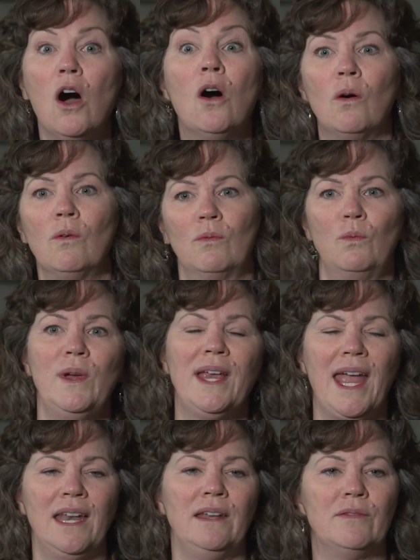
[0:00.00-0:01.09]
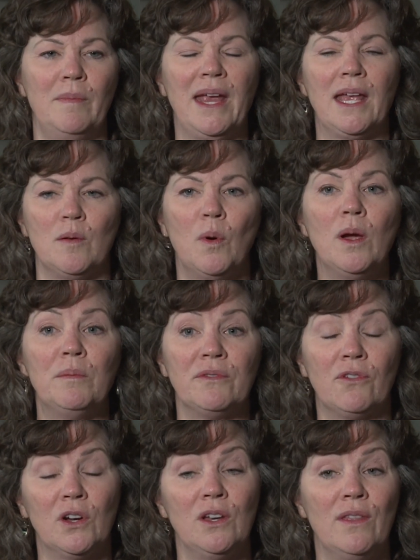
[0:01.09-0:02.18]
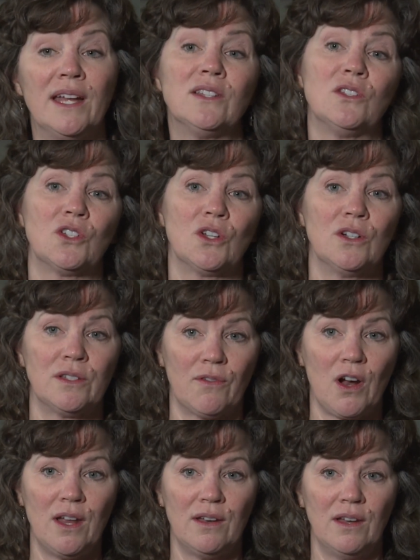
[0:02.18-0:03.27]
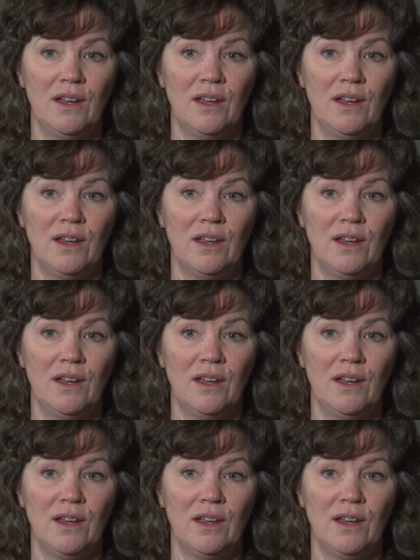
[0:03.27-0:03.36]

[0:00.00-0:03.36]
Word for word: Oh, we can't even make an appointment for you. That's insurance fraud.